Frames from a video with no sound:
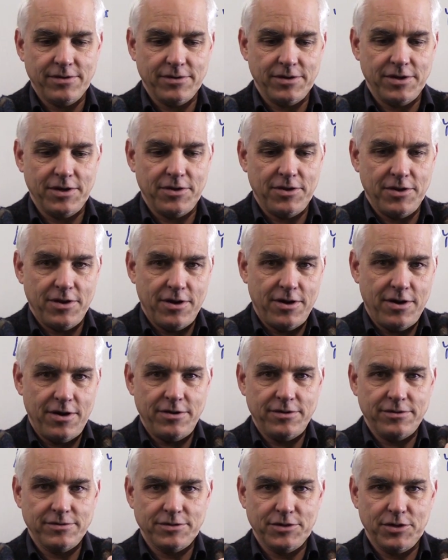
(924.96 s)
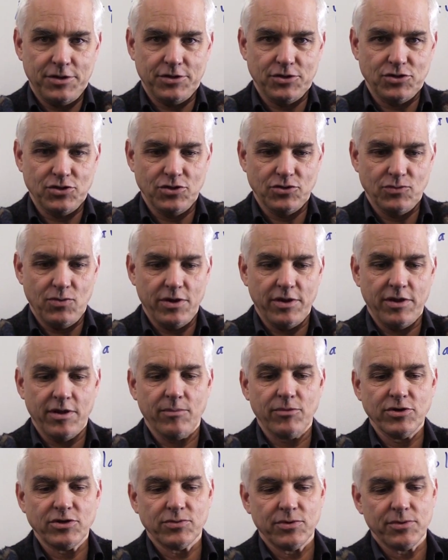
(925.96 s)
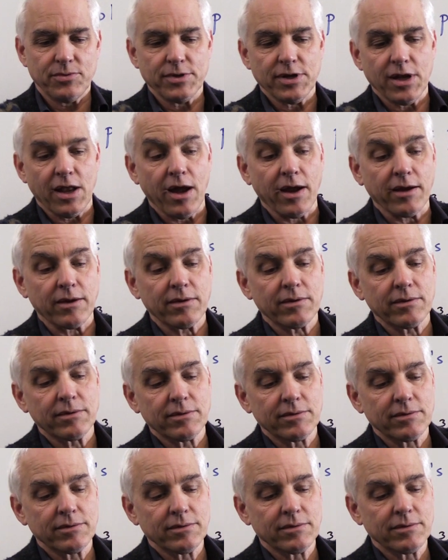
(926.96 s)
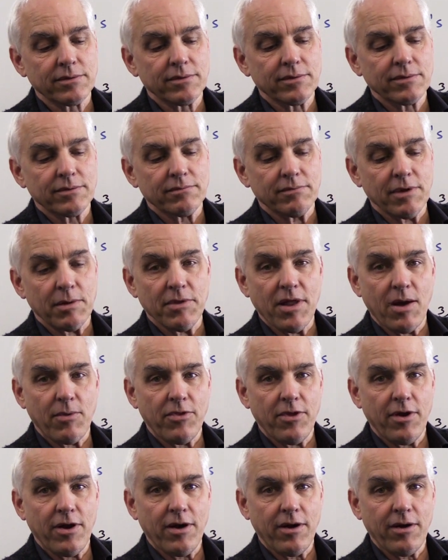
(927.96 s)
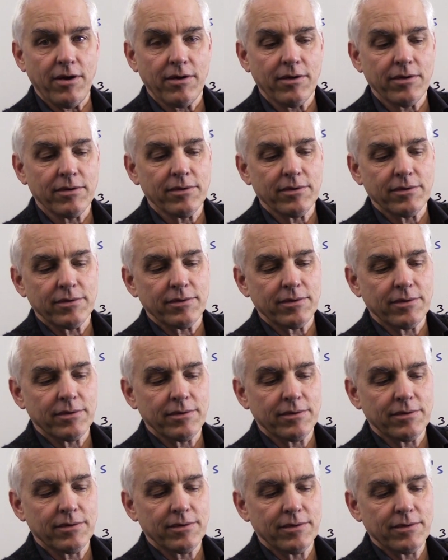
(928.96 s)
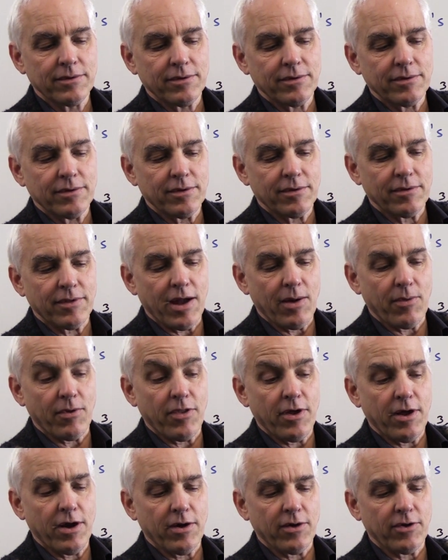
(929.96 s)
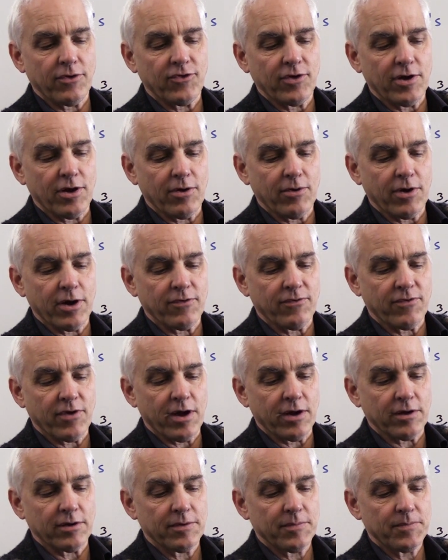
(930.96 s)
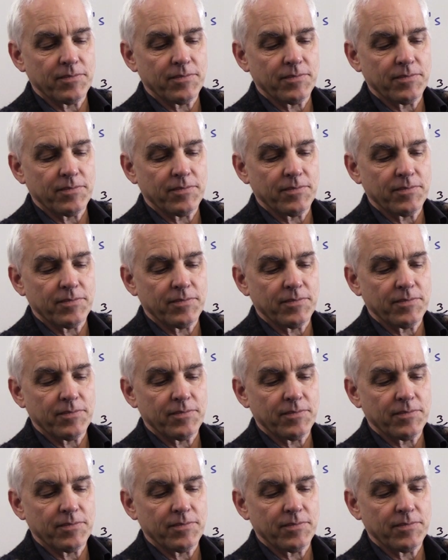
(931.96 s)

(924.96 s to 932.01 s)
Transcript: Here they are, so you can choose one of them. Which one would you like? Maybe that one there? That one there, you say. All right, fine.